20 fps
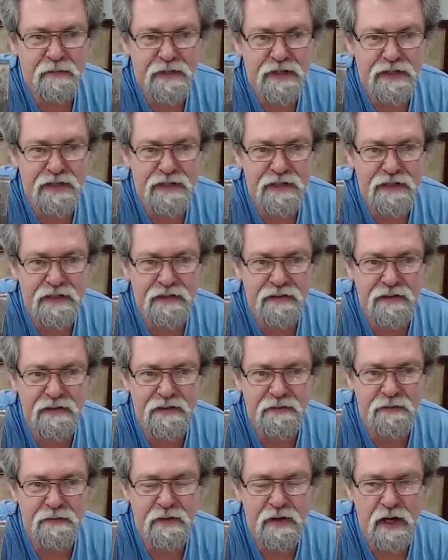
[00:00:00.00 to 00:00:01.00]
been
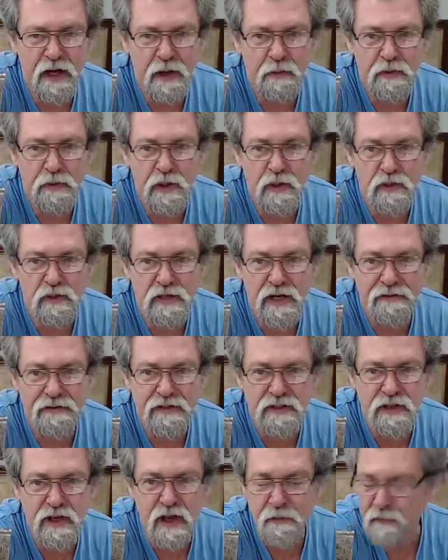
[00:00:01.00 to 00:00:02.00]
abused
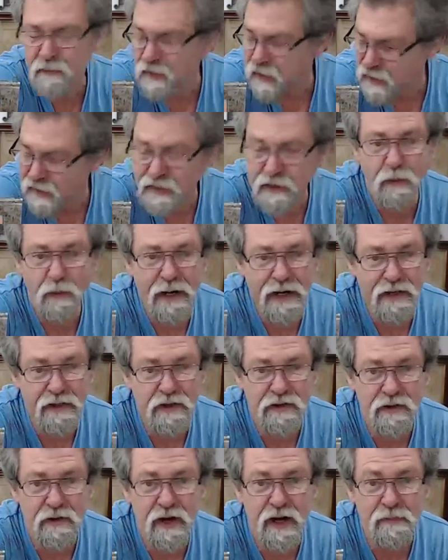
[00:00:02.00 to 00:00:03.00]
over time. The one
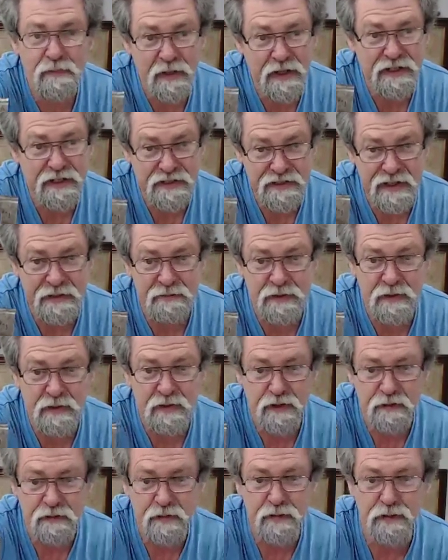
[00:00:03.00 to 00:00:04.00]
in the trying plane is
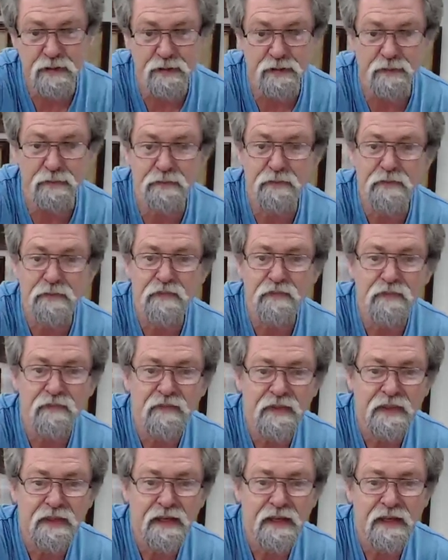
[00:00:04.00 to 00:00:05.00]
absolutely beautiful.
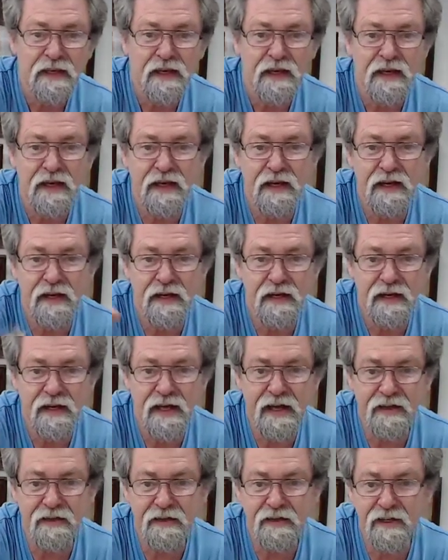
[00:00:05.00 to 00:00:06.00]
Uh,
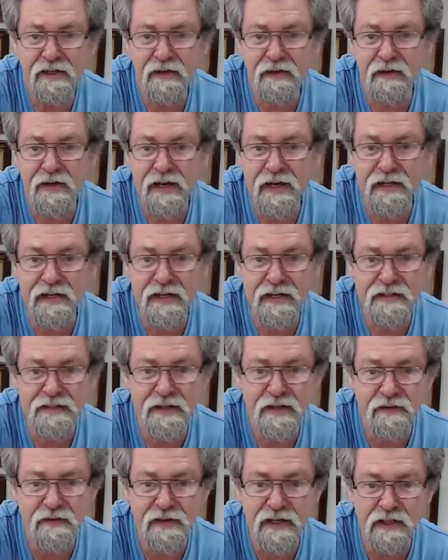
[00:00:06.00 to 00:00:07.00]
loud and clear on
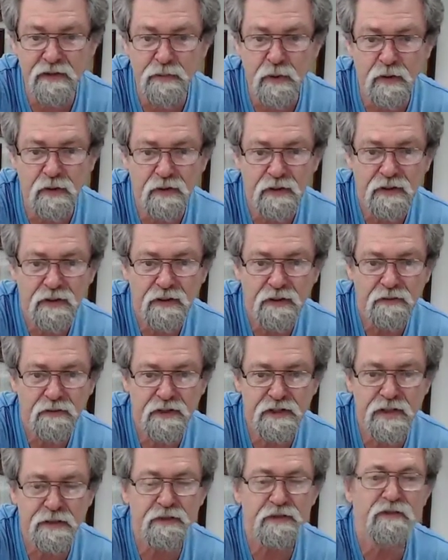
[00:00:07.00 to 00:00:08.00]
ADSL. Thanks, Paul.
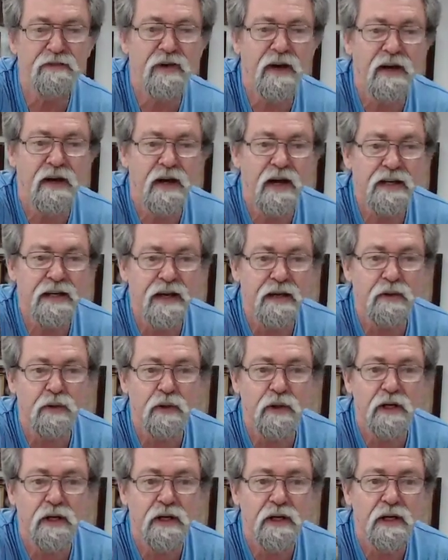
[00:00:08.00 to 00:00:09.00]
Reception fine. Okay,
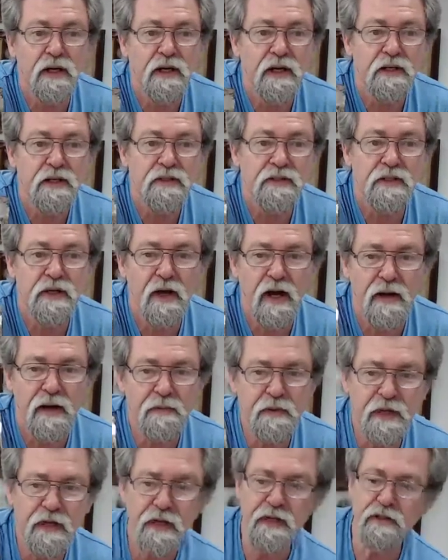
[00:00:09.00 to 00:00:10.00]
good. So
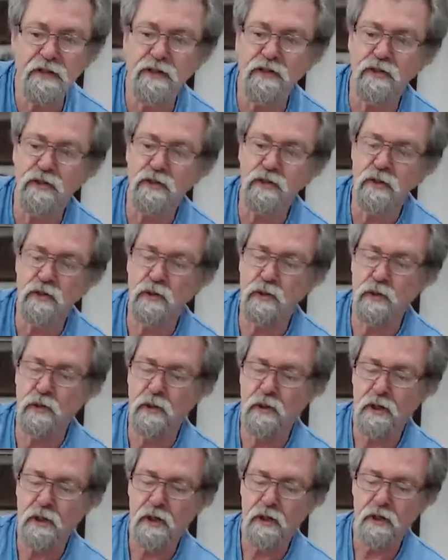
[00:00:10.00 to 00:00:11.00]
I'm going
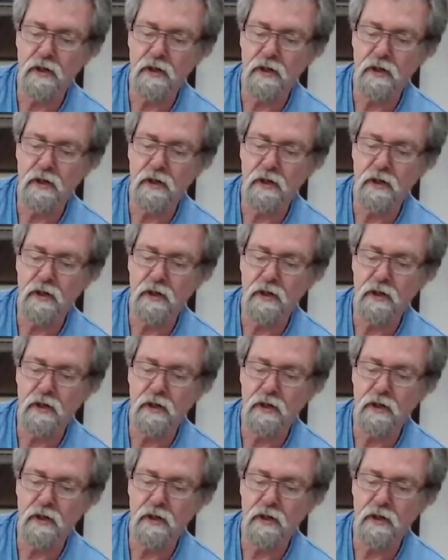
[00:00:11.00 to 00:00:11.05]
to,